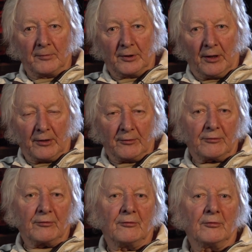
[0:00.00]
going
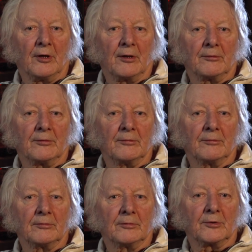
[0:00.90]
through
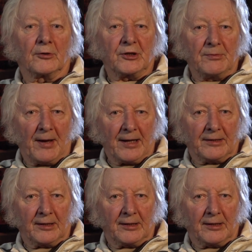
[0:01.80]
dodgy bank